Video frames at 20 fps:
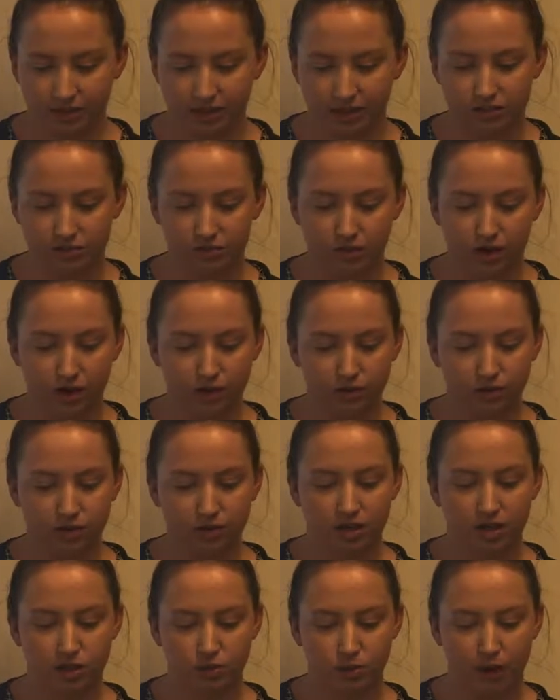His vital
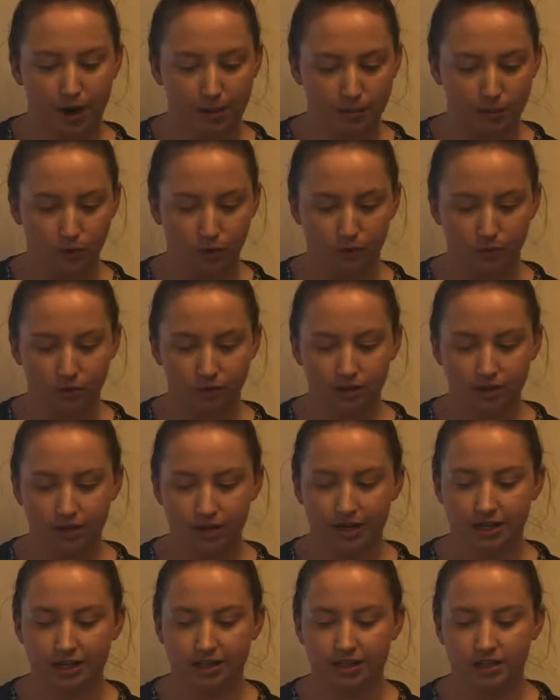signs were abnormal,
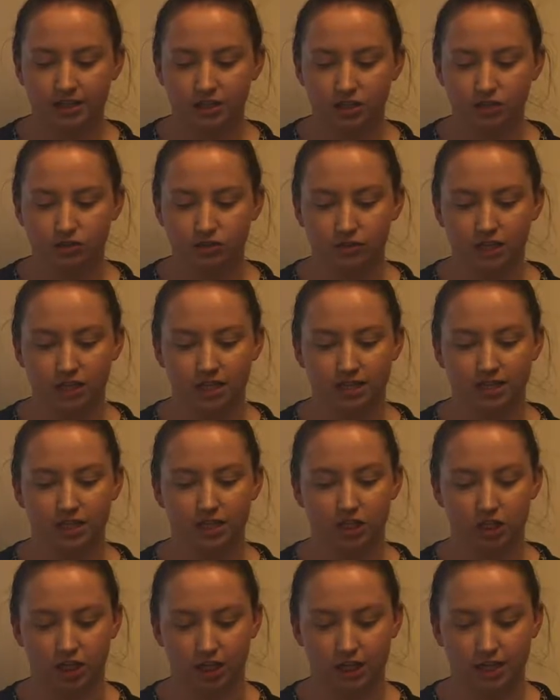and his initial
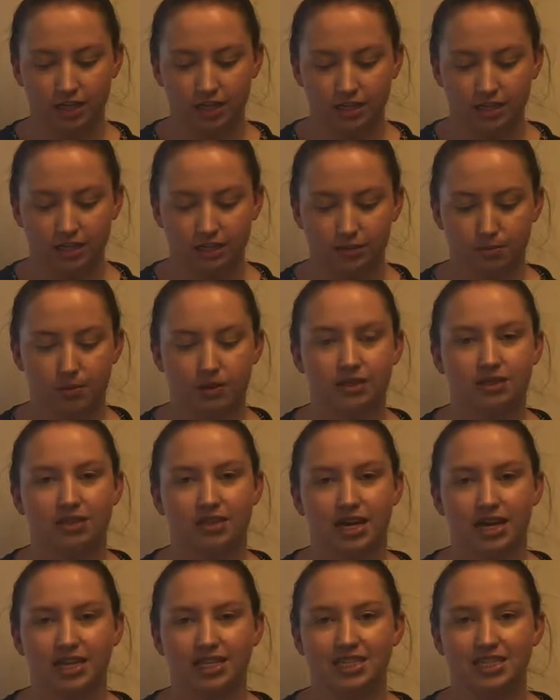ECG
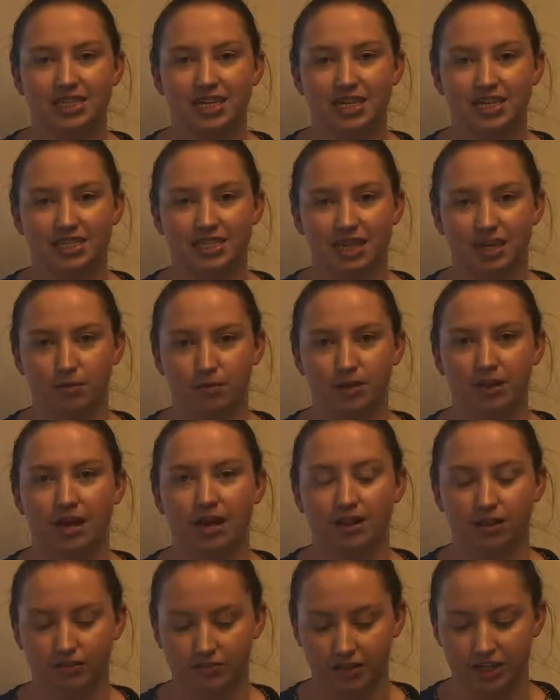depicted ST segment
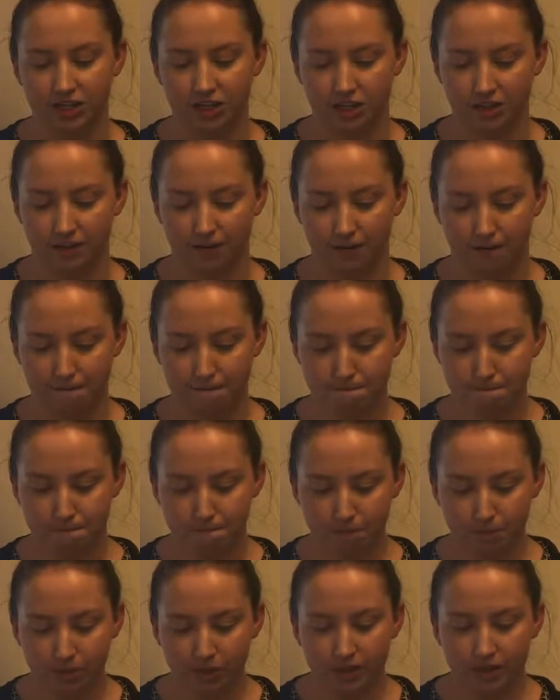elevation.
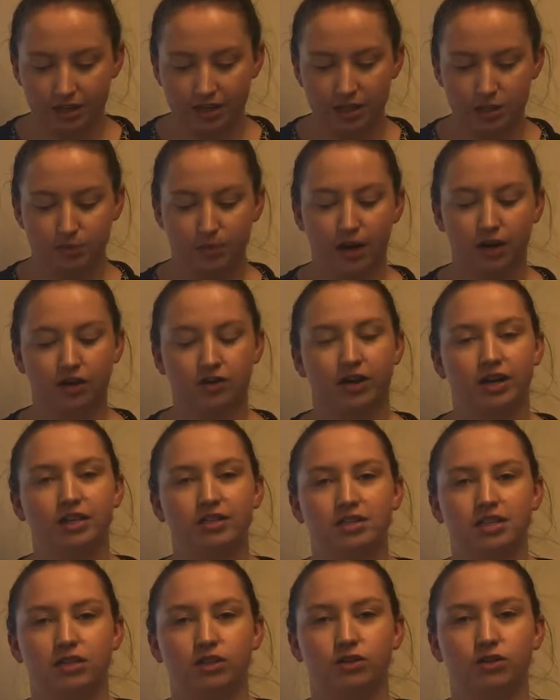His
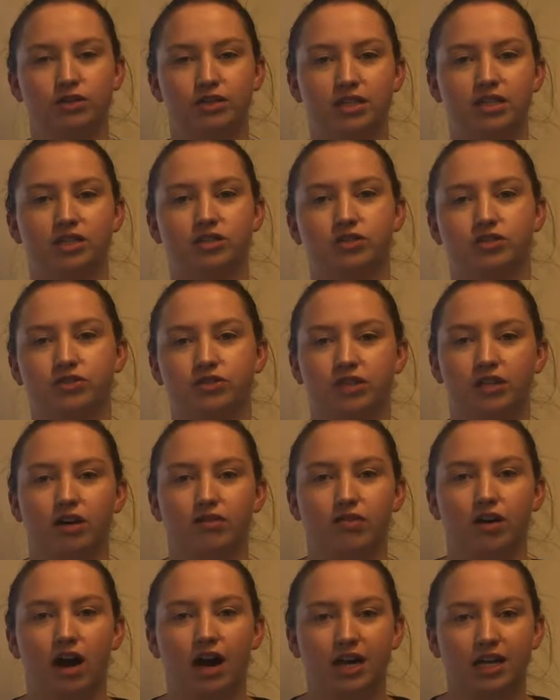background includes a history
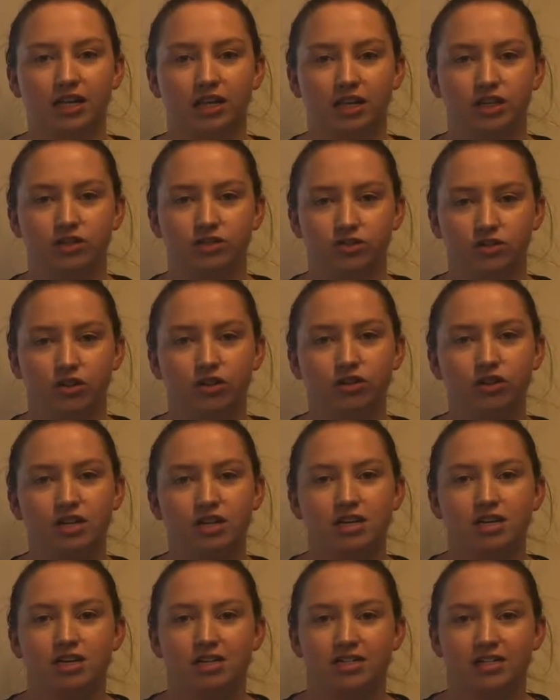of high cholesterol,
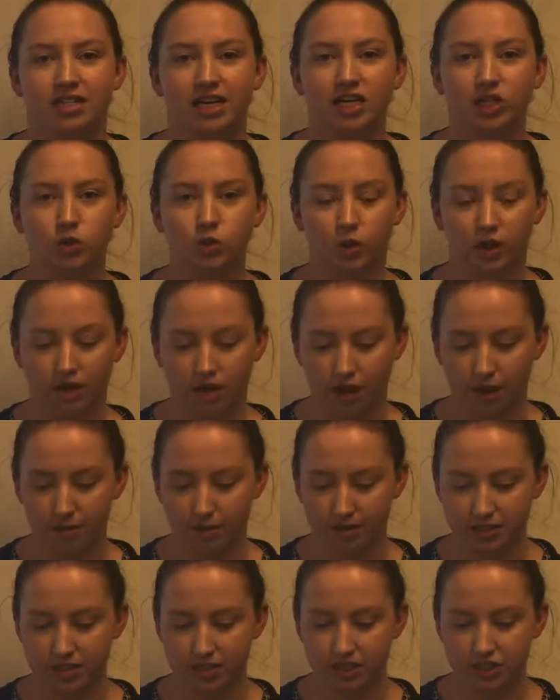stage 1
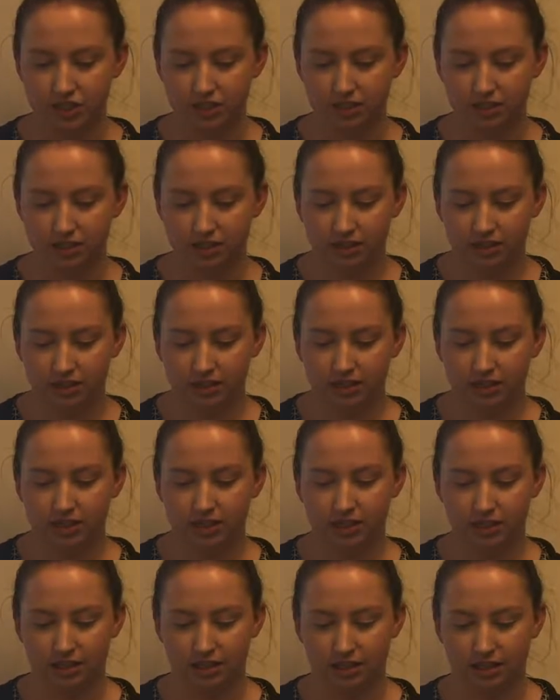hypertension.
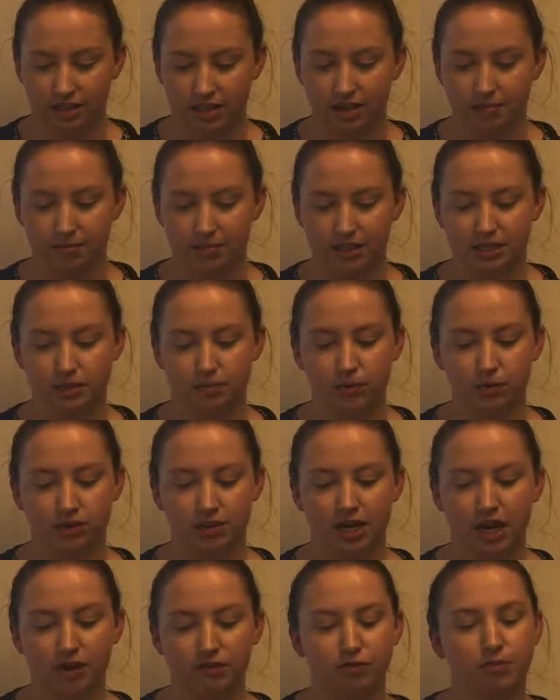He
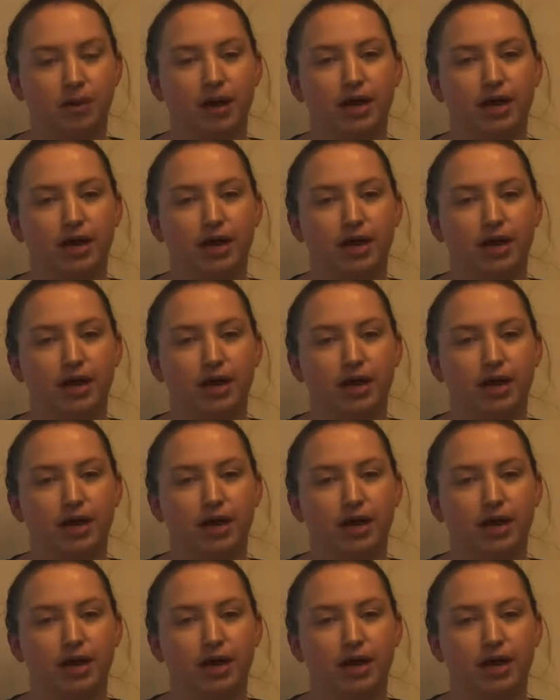smokes half a